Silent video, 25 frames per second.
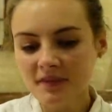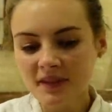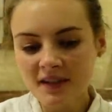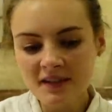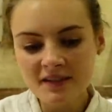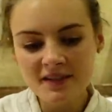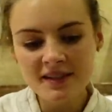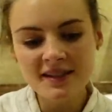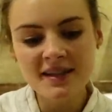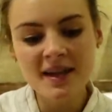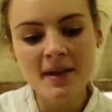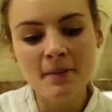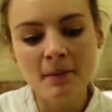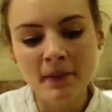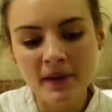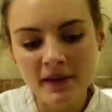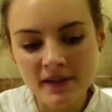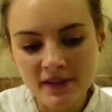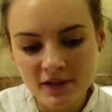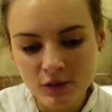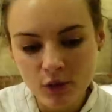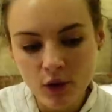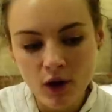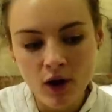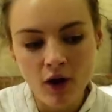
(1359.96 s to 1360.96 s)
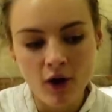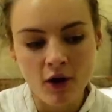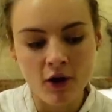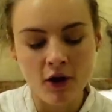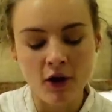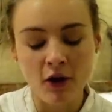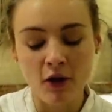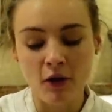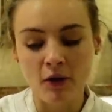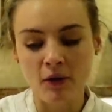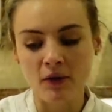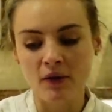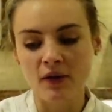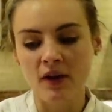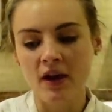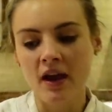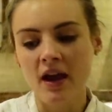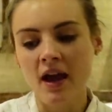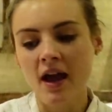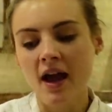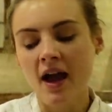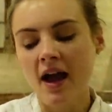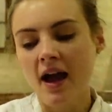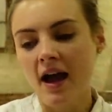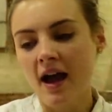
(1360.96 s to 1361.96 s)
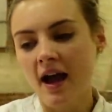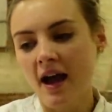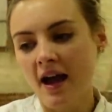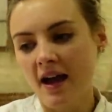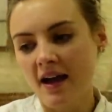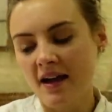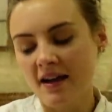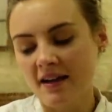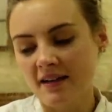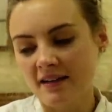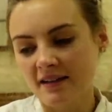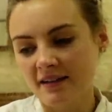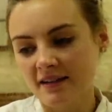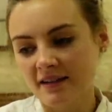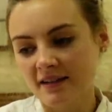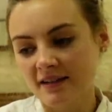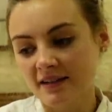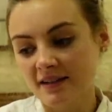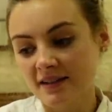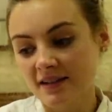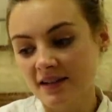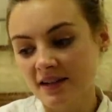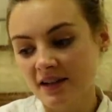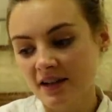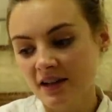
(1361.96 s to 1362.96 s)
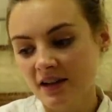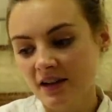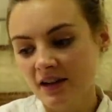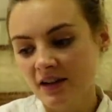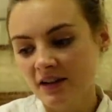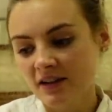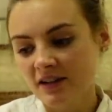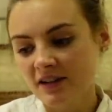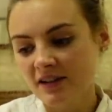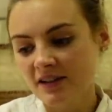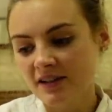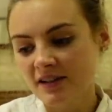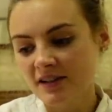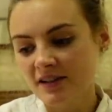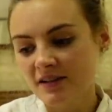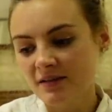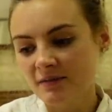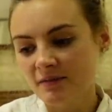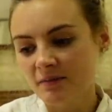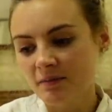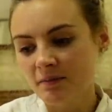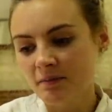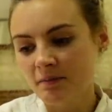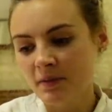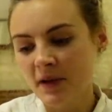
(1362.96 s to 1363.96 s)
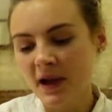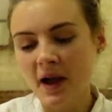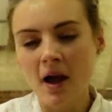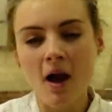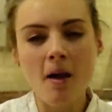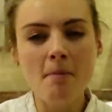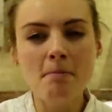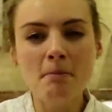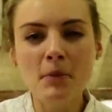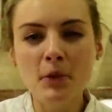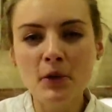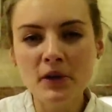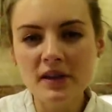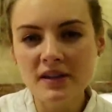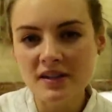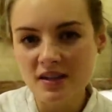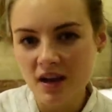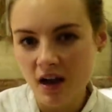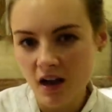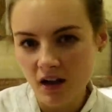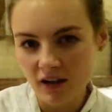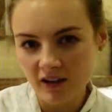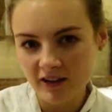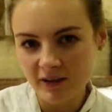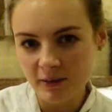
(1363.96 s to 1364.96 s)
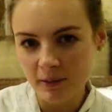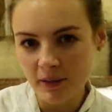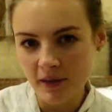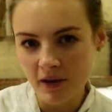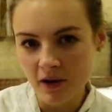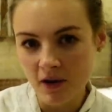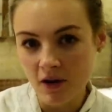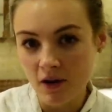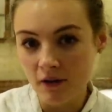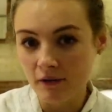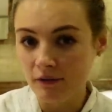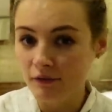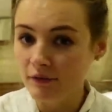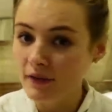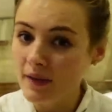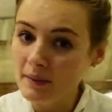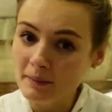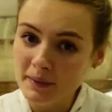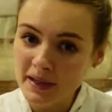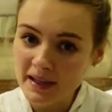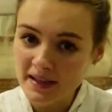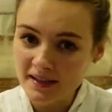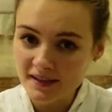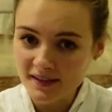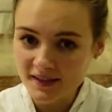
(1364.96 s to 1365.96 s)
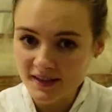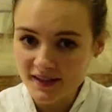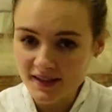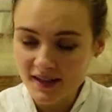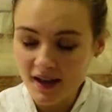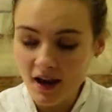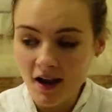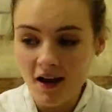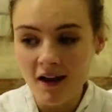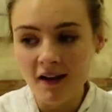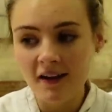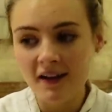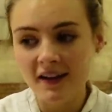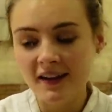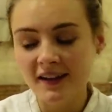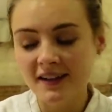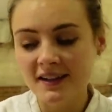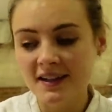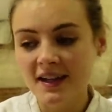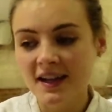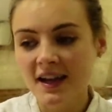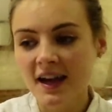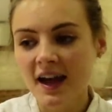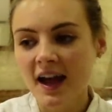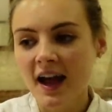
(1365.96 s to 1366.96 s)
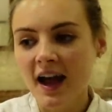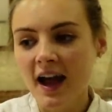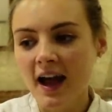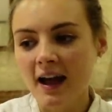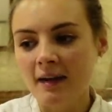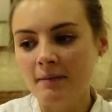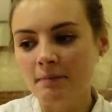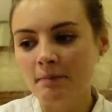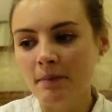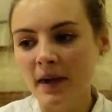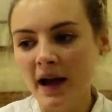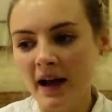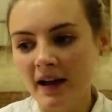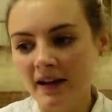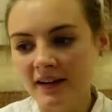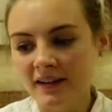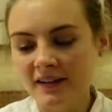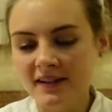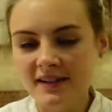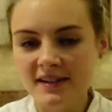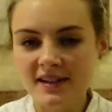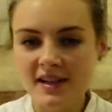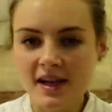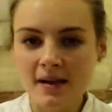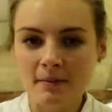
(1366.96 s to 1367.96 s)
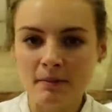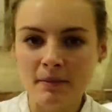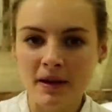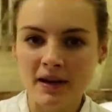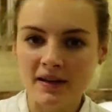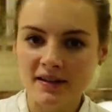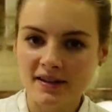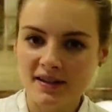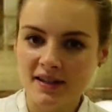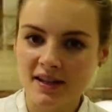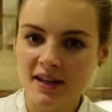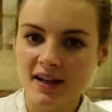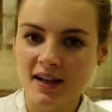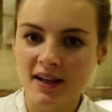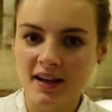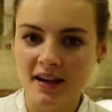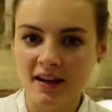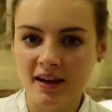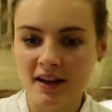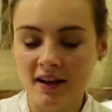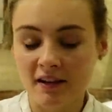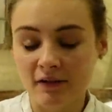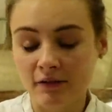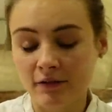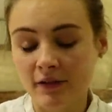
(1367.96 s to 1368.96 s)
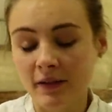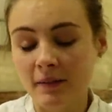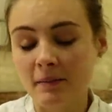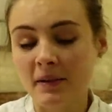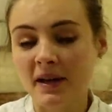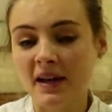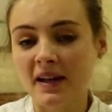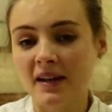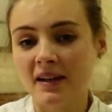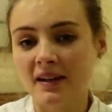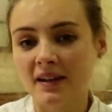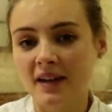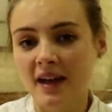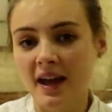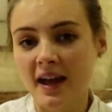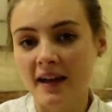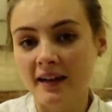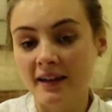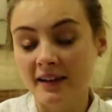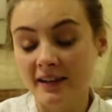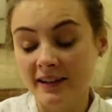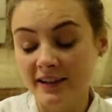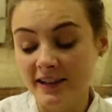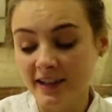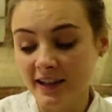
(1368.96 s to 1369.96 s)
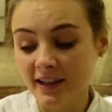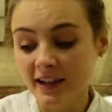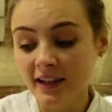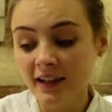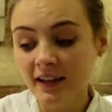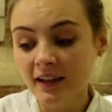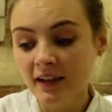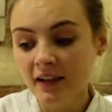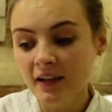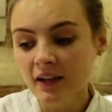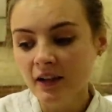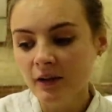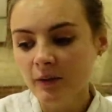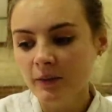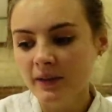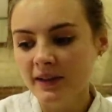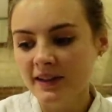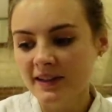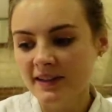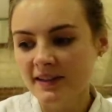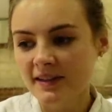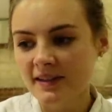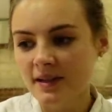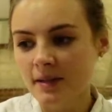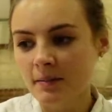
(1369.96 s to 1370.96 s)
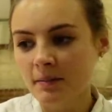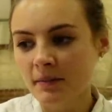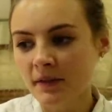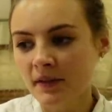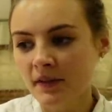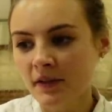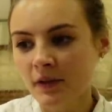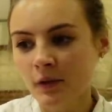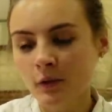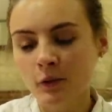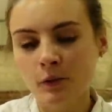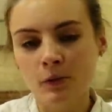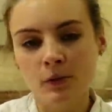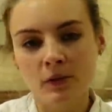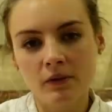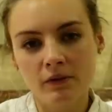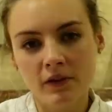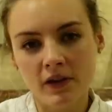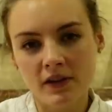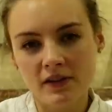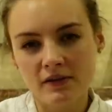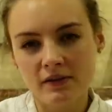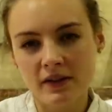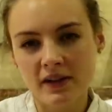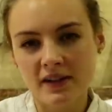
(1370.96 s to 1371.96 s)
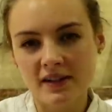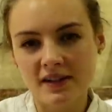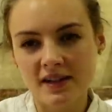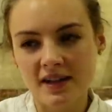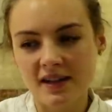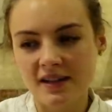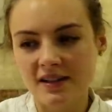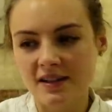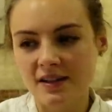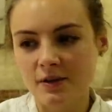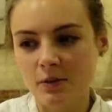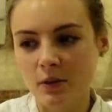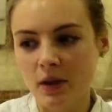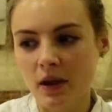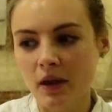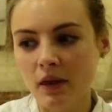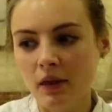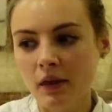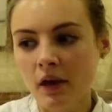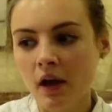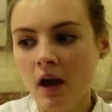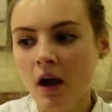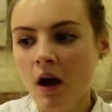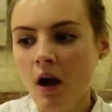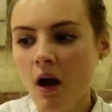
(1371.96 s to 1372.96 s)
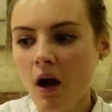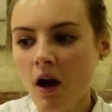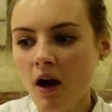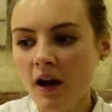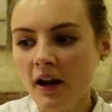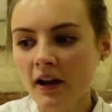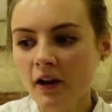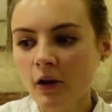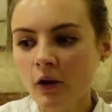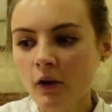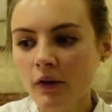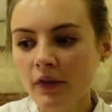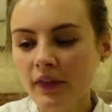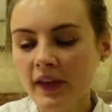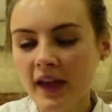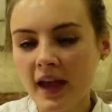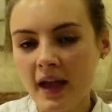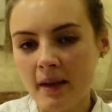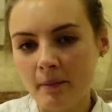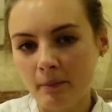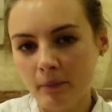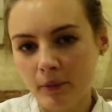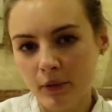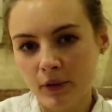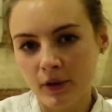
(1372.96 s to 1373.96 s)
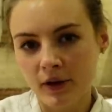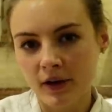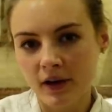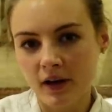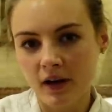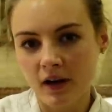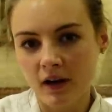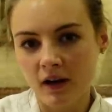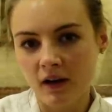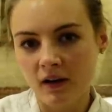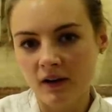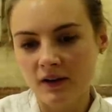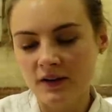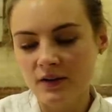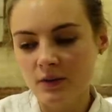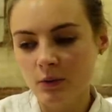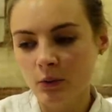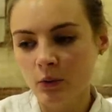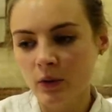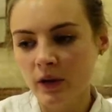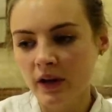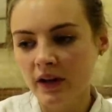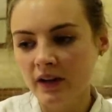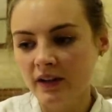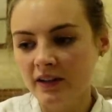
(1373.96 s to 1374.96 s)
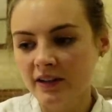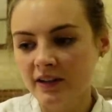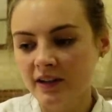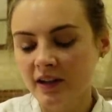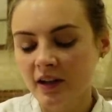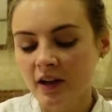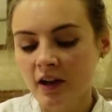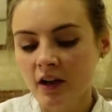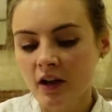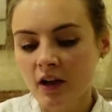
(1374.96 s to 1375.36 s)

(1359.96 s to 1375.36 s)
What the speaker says: step into our own and just become more in touch with our feminine side and balance that masculine and feminine energy, which is something that all of us resonated with. I got the Emperor card, which